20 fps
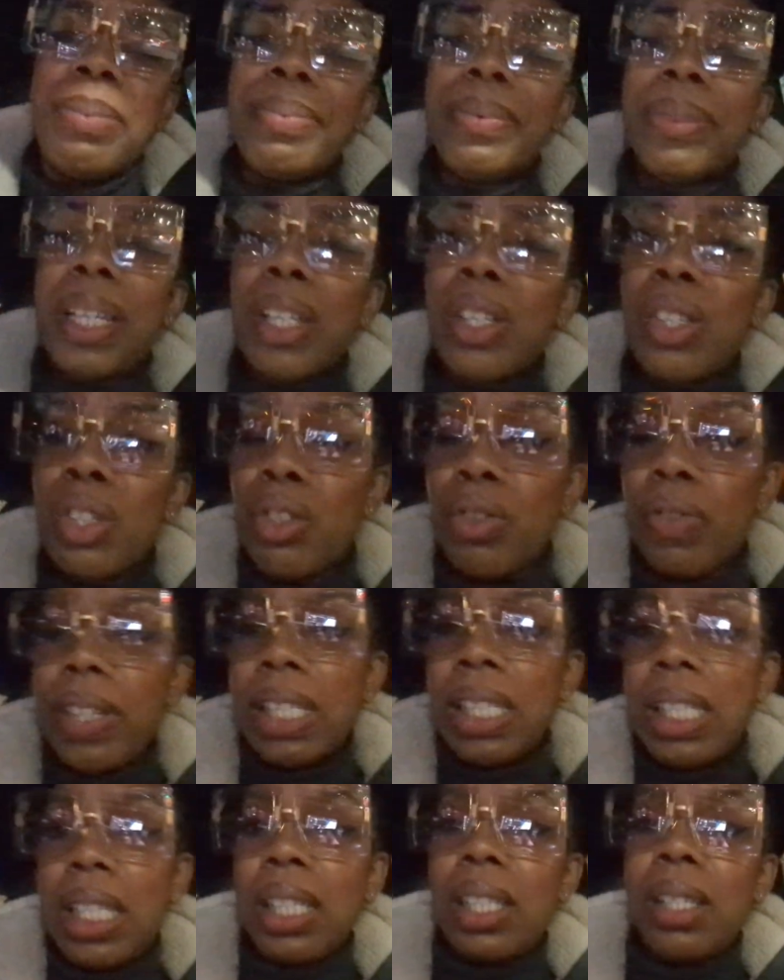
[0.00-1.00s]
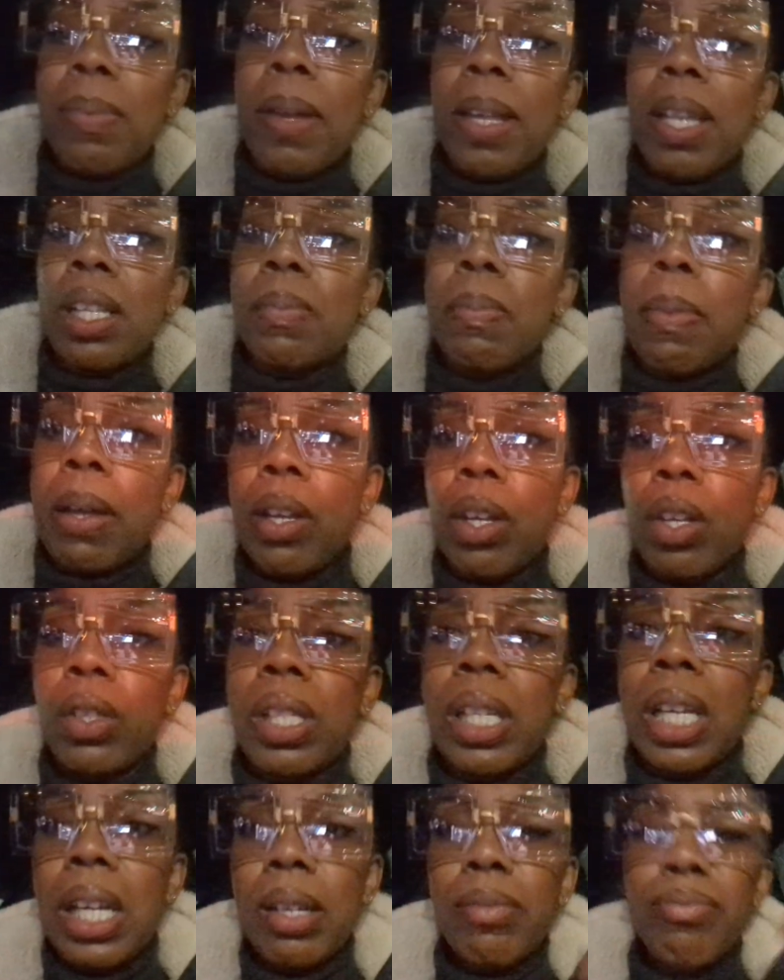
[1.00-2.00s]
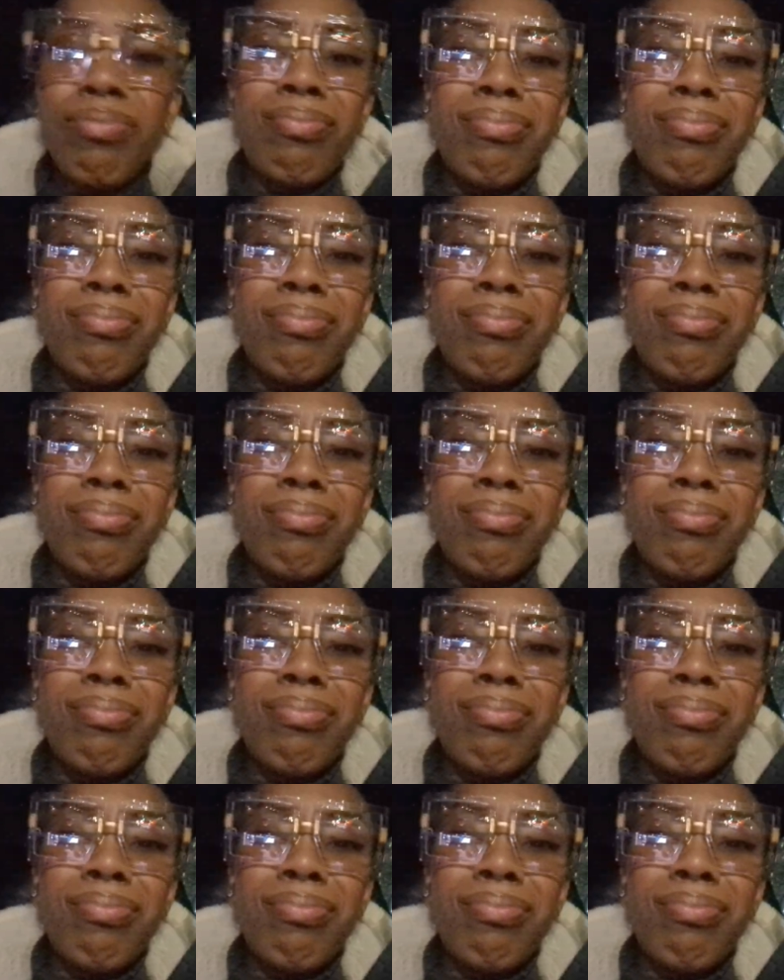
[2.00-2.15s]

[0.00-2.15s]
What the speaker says: They use green tea to make this mango tea.